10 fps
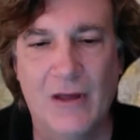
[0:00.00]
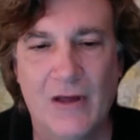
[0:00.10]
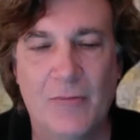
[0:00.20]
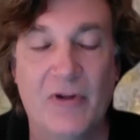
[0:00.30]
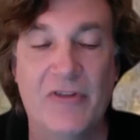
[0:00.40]

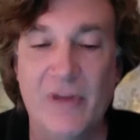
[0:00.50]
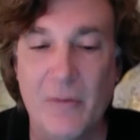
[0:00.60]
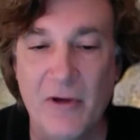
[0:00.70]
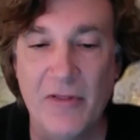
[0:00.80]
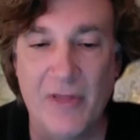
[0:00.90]
but
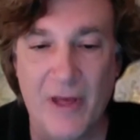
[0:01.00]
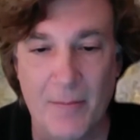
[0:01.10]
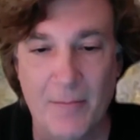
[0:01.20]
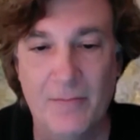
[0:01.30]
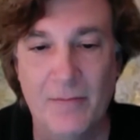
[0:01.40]
some of
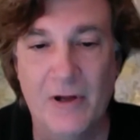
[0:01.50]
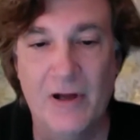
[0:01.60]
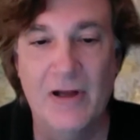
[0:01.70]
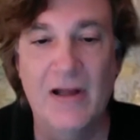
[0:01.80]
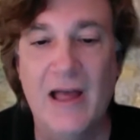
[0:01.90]
them
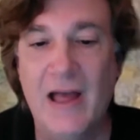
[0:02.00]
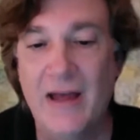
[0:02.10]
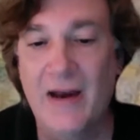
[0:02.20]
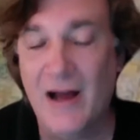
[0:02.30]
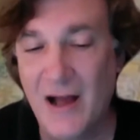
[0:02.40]

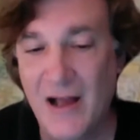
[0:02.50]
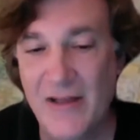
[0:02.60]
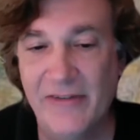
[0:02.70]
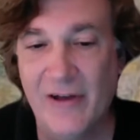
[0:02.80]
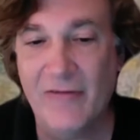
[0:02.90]
had high
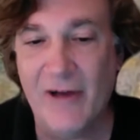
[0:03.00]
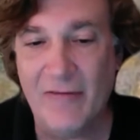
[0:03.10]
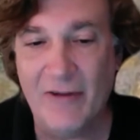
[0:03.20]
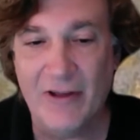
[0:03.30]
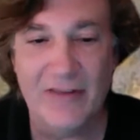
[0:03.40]

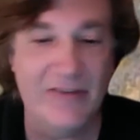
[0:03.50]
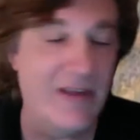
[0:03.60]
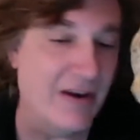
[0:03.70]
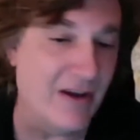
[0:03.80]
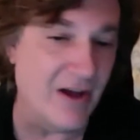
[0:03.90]
self-efficacy
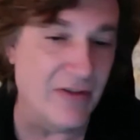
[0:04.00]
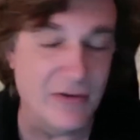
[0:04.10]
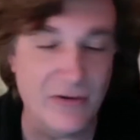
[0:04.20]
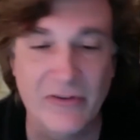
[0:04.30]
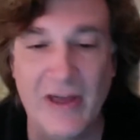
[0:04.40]
and
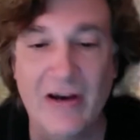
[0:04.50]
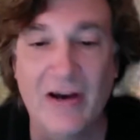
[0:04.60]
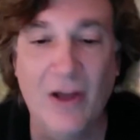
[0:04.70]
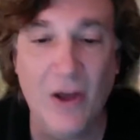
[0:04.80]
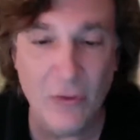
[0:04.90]
others had
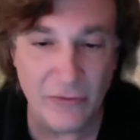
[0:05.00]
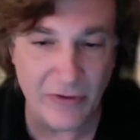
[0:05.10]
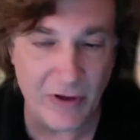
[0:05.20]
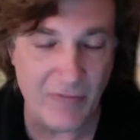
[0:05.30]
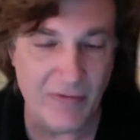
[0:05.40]
low
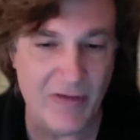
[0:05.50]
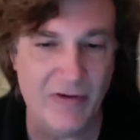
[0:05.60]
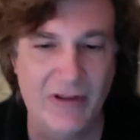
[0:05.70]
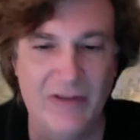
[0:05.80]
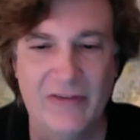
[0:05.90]

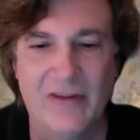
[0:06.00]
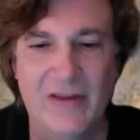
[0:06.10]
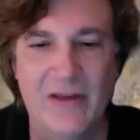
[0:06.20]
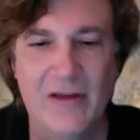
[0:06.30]
self-efficacy,